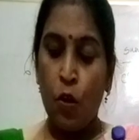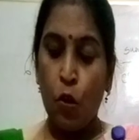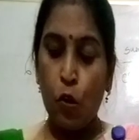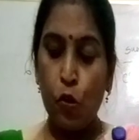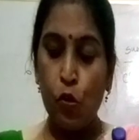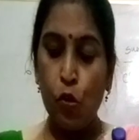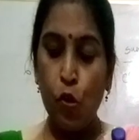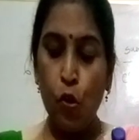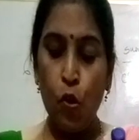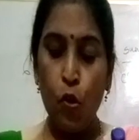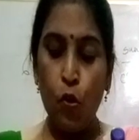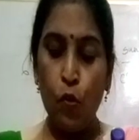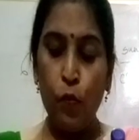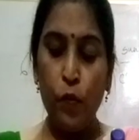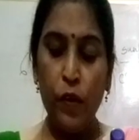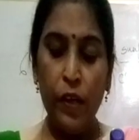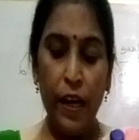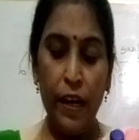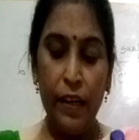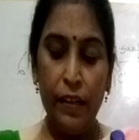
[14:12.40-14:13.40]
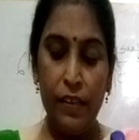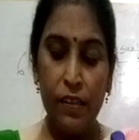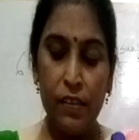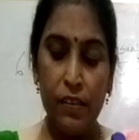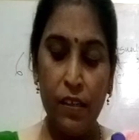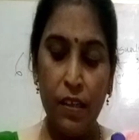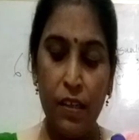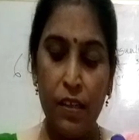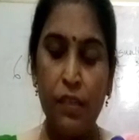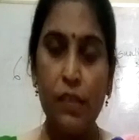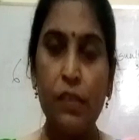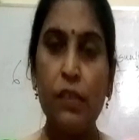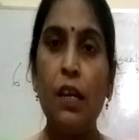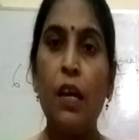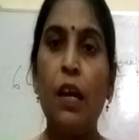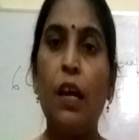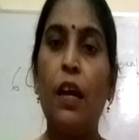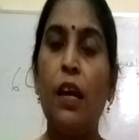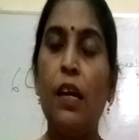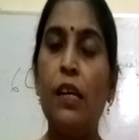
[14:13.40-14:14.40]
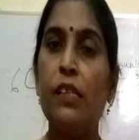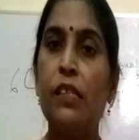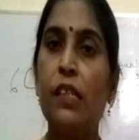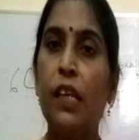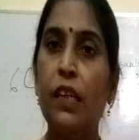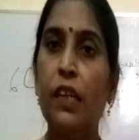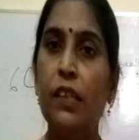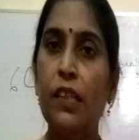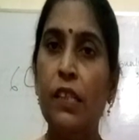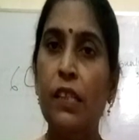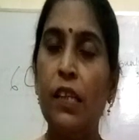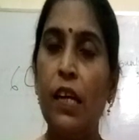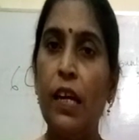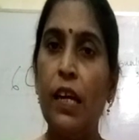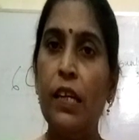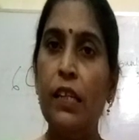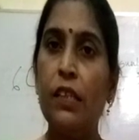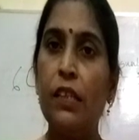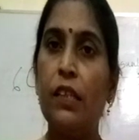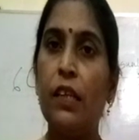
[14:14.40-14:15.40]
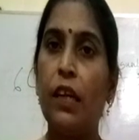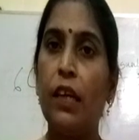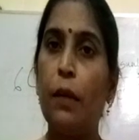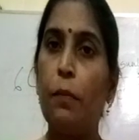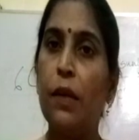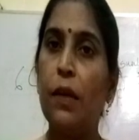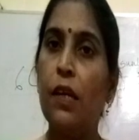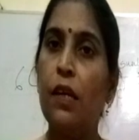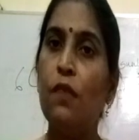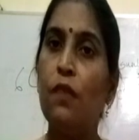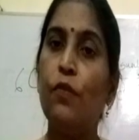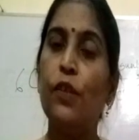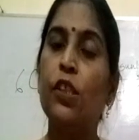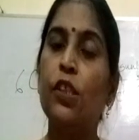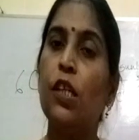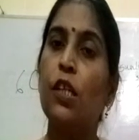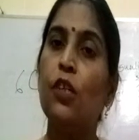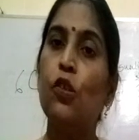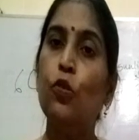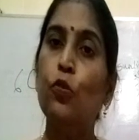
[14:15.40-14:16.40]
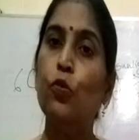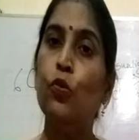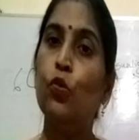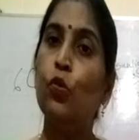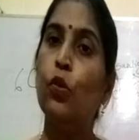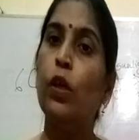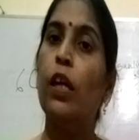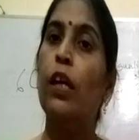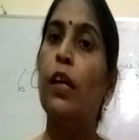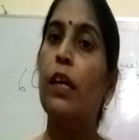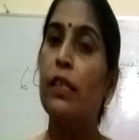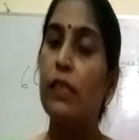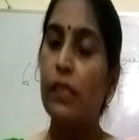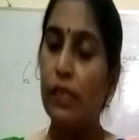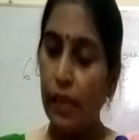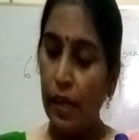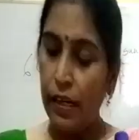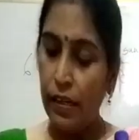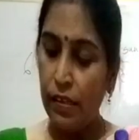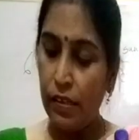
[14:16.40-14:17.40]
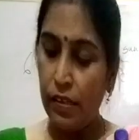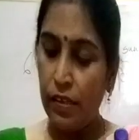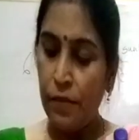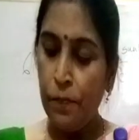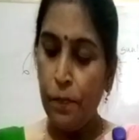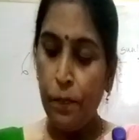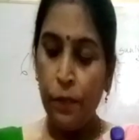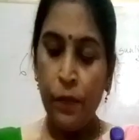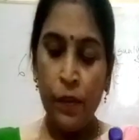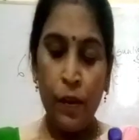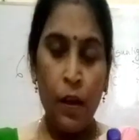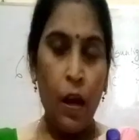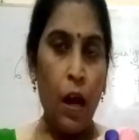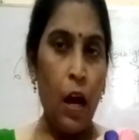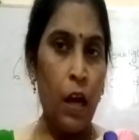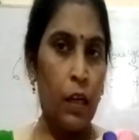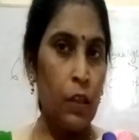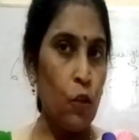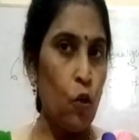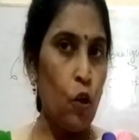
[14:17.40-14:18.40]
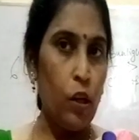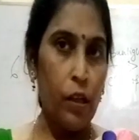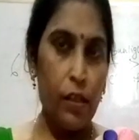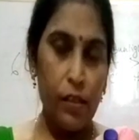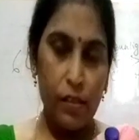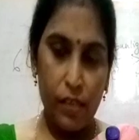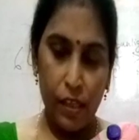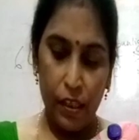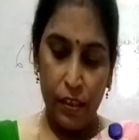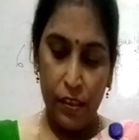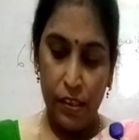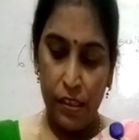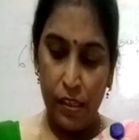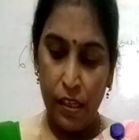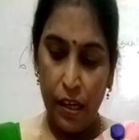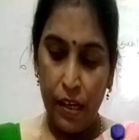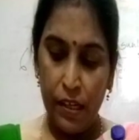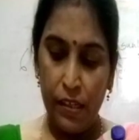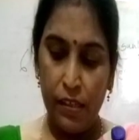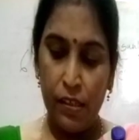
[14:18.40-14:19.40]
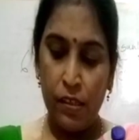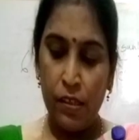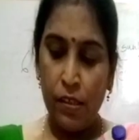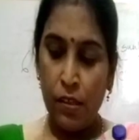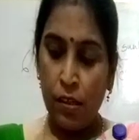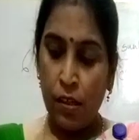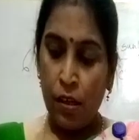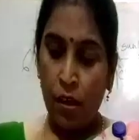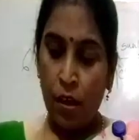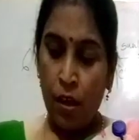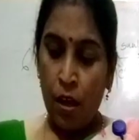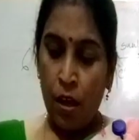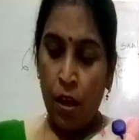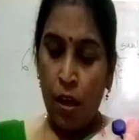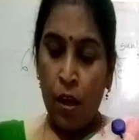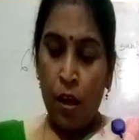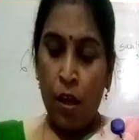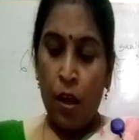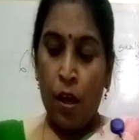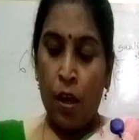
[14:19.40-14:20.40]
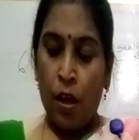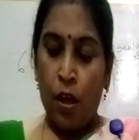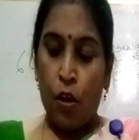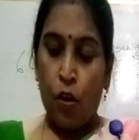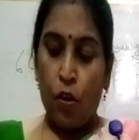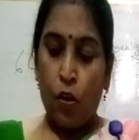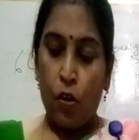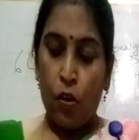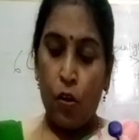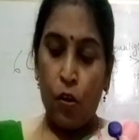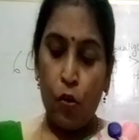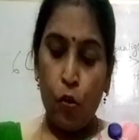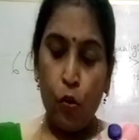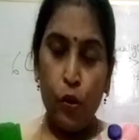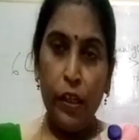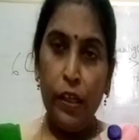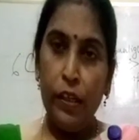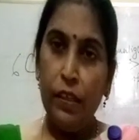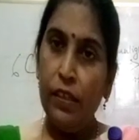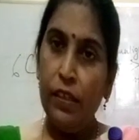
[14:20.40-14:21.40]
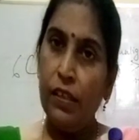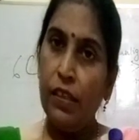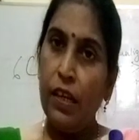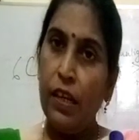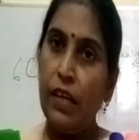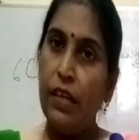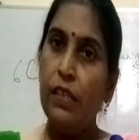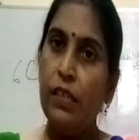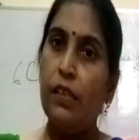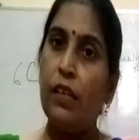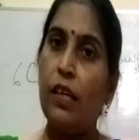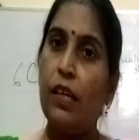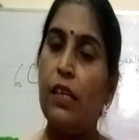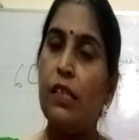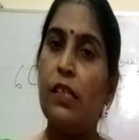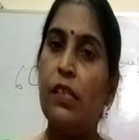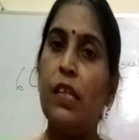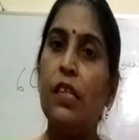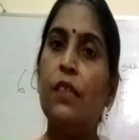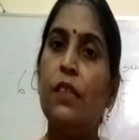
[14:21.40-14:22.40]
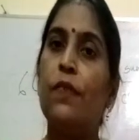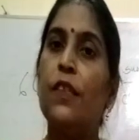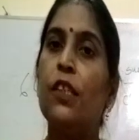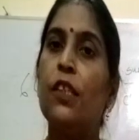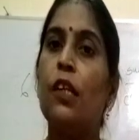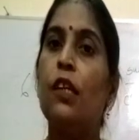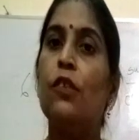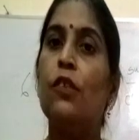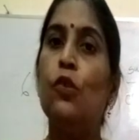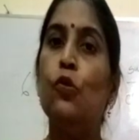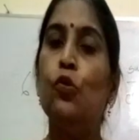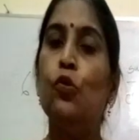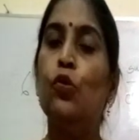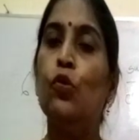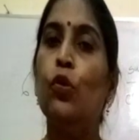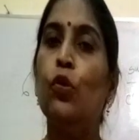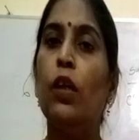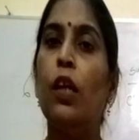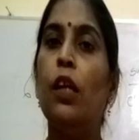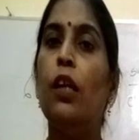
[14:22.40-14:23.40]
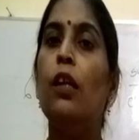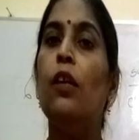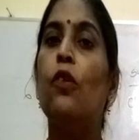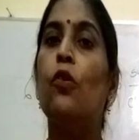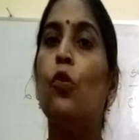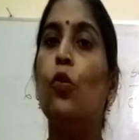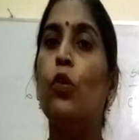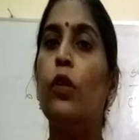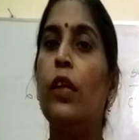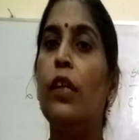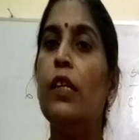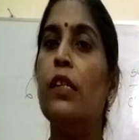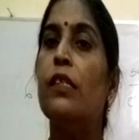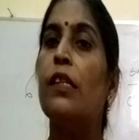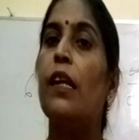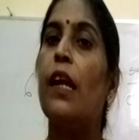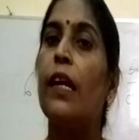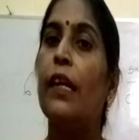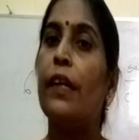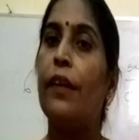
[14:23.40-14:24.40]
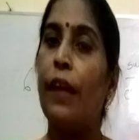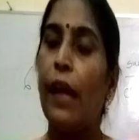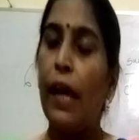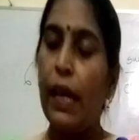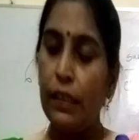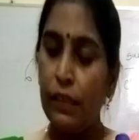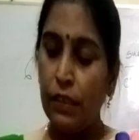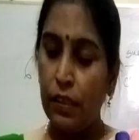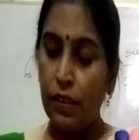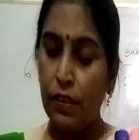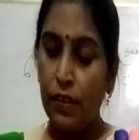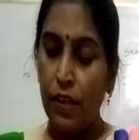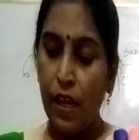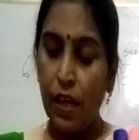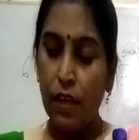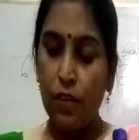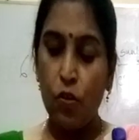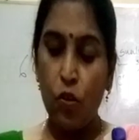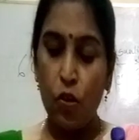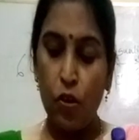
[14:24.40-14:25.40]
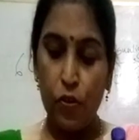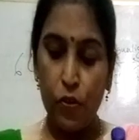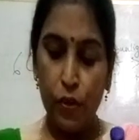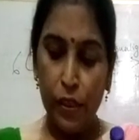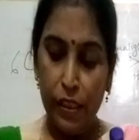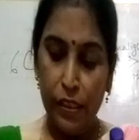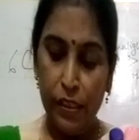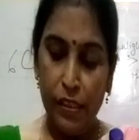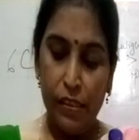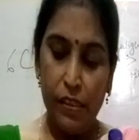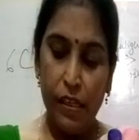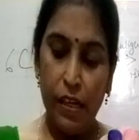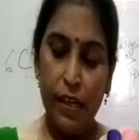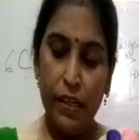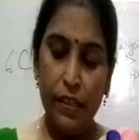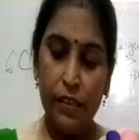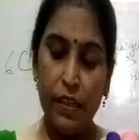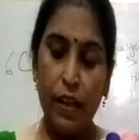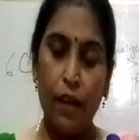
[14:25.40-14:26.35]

So we had discussed insecticides. The chemical which are used to kill insects are called insecticides. Rodenticides, the insects which are used to kill rodents like rat, they are called rodenticides.